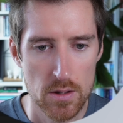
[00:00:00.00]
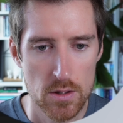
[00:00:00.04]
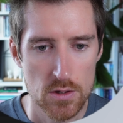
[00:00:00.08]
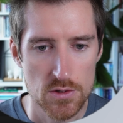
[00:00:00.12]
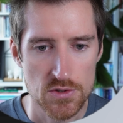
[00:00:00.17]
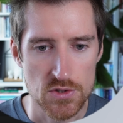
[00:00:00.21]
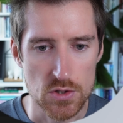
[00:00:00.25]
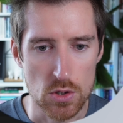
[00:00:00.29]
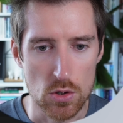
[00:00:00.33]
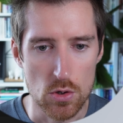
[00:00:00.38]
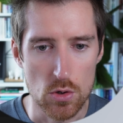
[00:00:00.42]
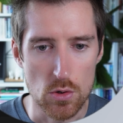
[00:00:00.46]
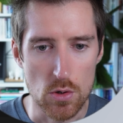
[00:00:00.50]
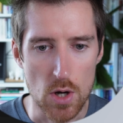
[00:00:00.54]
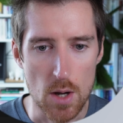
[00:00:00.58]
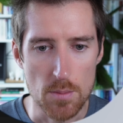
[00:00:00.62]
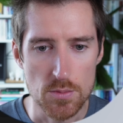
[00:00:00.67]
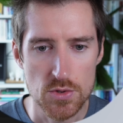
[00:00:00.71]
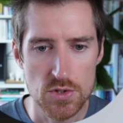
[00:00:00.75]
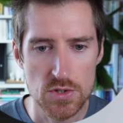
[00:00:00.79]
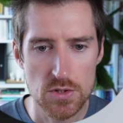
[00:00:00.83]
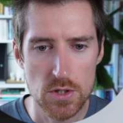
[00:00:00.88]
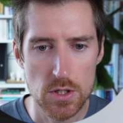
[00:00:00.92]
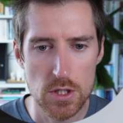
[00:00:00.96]
So
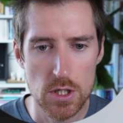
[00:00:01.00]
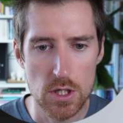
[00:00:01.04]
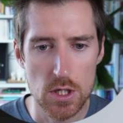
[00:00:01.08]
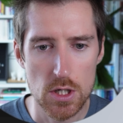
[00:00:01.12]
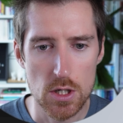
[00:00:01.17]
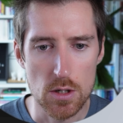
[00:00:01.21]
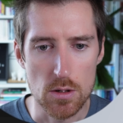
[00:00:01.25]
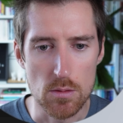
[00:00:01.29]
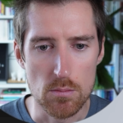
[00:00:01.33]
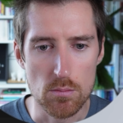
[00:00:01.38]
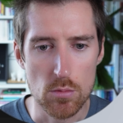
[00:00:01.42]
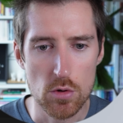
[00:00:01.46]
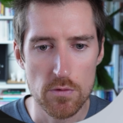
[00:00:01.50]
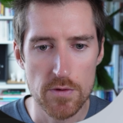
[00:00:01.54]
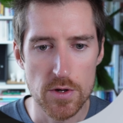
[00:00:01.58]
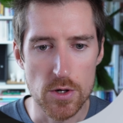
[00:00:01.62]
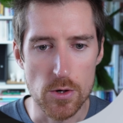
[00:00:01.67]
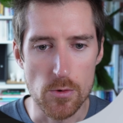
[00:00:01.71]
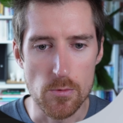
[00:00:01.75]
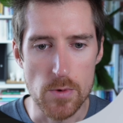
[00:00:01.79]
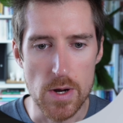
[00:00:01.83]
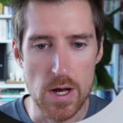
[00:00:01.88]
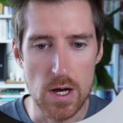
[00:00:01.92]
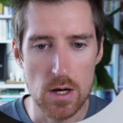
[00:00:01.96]
I'm just gonna move it
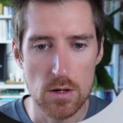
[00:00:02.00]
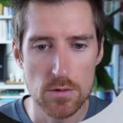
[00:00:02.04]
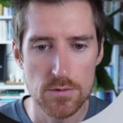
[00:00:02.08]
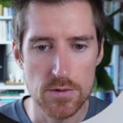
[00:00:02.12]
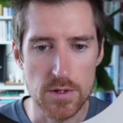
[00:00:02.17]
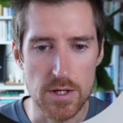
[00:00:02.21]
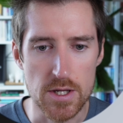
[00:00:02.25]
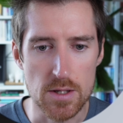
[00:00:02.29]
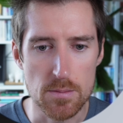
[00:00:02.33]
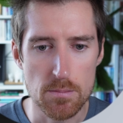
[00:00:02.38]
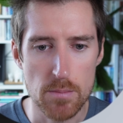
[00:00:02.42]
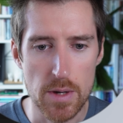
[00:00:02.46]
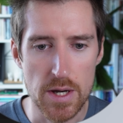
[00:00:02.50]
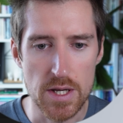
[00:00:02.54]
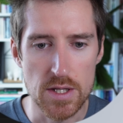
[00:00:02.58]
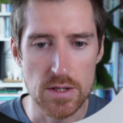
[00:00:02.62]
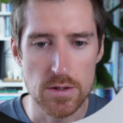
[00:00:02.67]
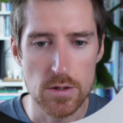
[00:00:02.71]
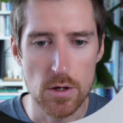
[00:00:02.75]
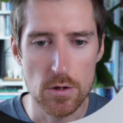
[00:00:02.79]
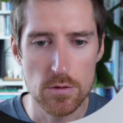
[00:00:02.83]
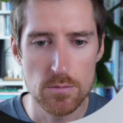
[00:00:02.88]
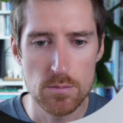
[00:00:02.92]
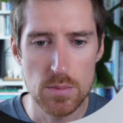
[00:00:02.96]
around. It might
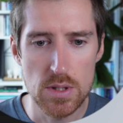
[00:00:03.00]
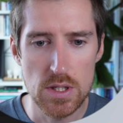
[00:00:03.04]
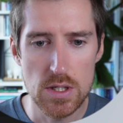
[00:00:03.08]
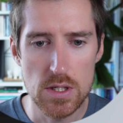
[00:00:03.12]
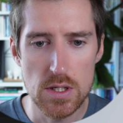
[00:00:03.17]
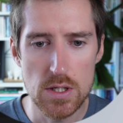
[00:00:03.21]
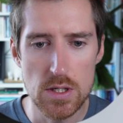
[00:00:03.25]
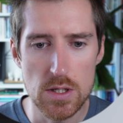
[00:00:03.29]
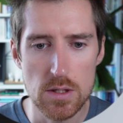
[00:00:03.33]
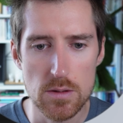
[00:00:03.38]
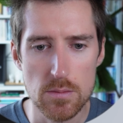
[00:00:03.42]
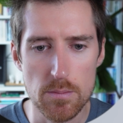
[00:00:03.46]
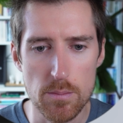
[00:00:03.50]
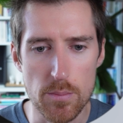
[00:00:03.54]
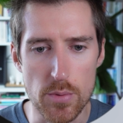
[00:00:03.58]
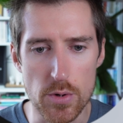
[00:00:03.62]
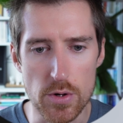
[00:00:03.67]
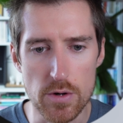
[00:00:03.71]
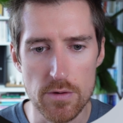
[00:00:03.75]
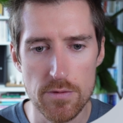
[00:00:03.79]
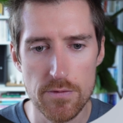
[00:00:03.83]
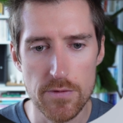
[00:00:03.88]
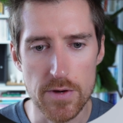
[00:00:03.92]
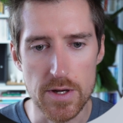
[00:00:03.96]
not be
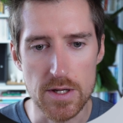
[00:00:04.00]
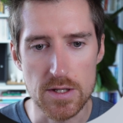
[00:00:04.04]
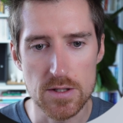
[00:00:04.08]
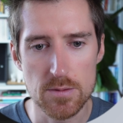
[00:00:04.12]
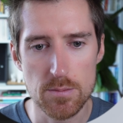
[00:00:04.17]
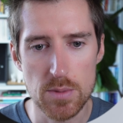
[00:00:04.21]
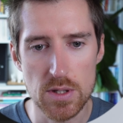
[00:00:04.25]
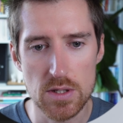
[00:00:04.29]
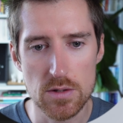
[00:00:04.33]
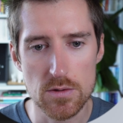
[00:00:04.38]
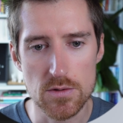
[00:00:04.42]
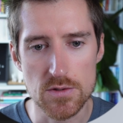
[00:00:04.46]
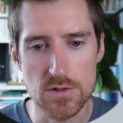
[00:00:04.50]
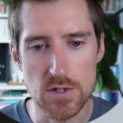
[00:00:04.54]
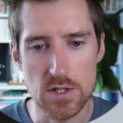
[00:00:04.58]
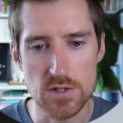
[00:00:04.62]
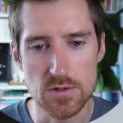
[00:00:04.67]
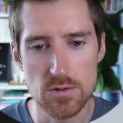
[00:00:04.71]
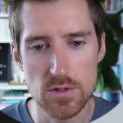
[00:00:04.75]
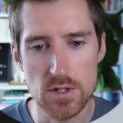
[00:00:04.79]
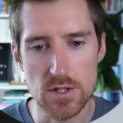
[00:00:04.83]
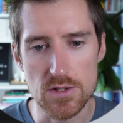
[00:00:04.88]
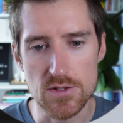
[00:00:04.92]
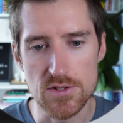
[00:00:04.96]
perfect because,
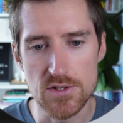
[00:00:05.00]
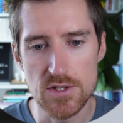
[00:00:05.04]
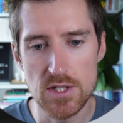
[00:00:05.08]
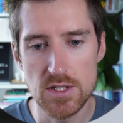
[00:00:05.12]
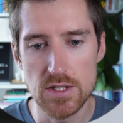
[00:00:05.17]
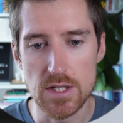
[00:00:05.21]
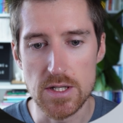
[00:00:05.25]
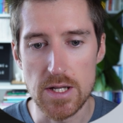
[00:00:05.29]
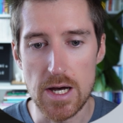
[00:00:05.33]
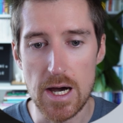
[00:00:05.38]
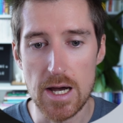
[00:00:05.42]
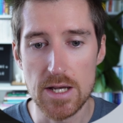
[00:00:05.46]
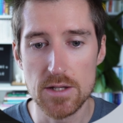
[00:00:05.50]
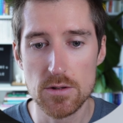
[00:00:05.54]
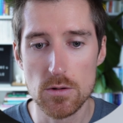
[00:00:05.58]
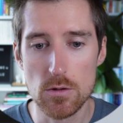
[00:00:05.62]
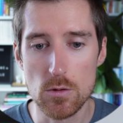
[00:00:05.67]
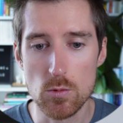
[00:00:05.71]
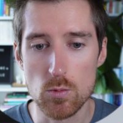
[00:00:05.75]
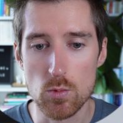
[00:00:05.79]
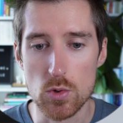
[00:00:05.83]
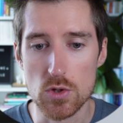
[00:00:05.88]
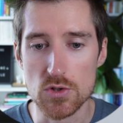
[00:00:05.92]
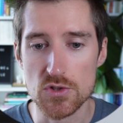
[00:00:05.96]
as you can see, that
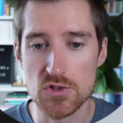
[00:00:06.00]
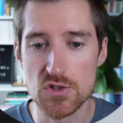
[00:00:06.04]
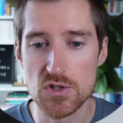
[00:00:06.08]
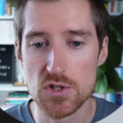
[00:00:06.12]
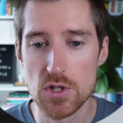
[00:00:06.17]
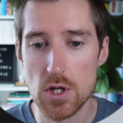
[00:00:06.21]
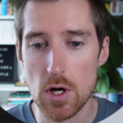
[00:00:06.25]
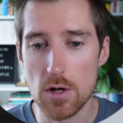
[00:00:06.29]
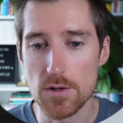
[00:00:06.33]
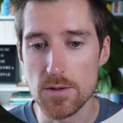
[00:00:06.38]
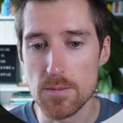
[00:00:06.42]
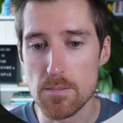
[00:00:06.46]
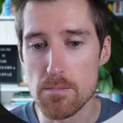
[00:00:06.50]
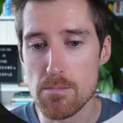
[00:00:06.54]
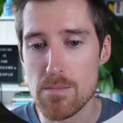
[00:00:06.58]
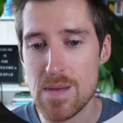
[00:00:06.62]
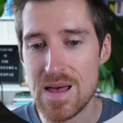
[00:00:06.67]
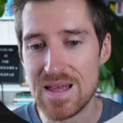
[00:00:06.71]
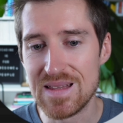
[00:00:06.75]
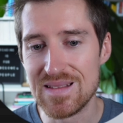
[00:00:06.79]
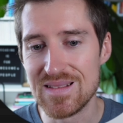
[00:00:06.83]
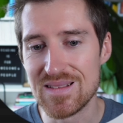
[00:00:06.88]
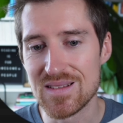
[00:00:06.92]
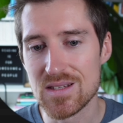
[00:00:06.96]
idle was not
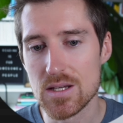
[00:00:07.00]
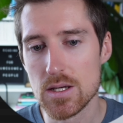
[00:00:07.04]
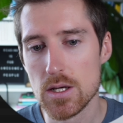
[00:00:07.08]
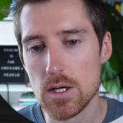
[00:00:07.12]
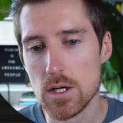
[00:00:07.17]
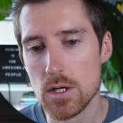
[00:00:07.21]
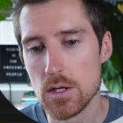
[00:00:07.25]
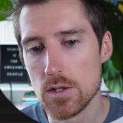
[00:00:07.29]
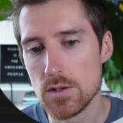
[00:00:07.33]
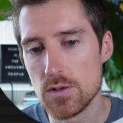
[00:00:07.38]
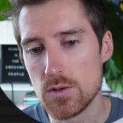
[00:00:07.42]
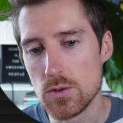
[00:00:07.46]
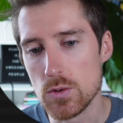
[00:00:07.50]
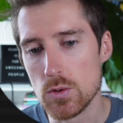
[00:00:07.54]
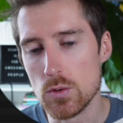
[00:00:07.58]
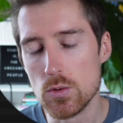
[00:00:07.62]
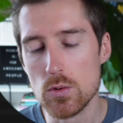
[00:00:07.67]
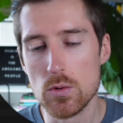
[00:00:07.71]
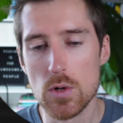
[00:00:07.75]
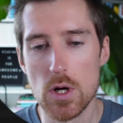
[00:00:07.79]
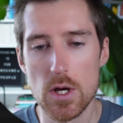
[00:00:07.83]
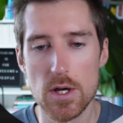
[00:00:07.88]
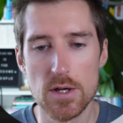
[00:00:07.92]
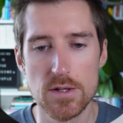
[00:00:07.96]
meant
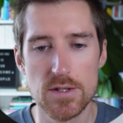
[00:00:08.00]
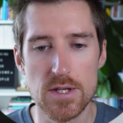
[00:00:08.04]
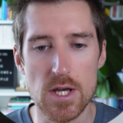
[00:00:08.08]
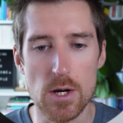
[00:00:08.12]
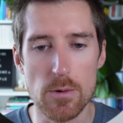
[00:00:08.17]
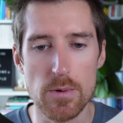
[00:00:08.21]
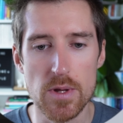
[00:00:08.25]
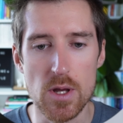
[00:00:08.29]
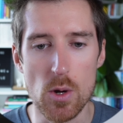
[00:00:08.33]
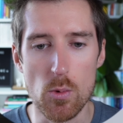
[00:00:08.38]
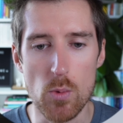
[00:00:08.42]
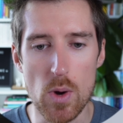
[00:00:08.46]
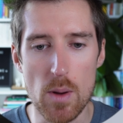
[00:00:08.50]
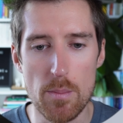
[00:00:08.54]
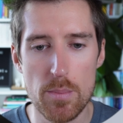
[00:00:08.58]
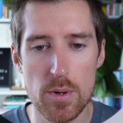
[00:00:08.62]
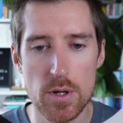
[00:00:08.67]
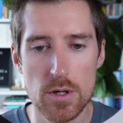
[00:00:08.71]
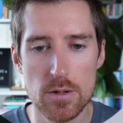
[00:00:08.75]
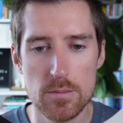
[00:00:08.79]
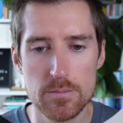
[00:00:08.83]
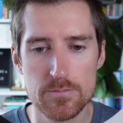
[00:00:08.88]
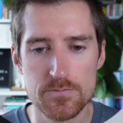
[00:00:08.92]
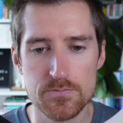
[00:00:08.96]
to carry a
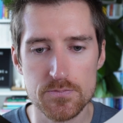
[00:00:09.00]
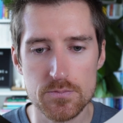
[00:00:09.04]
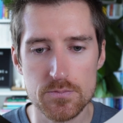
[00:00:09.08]
weapon,